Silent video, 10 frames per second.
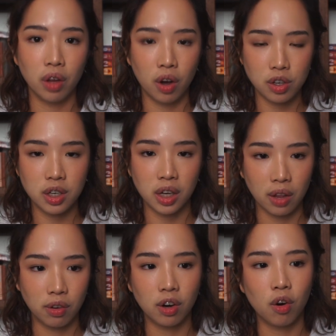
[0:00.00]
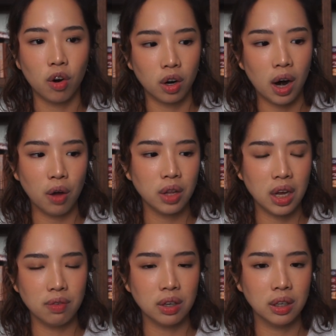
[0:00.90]
got together or how they
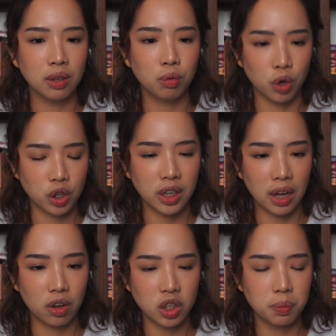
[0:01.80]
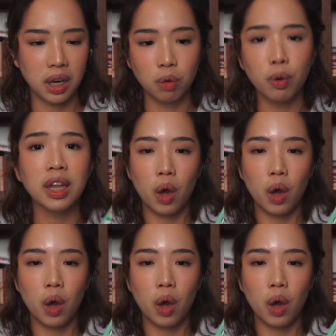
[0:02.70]
even were together to begin with.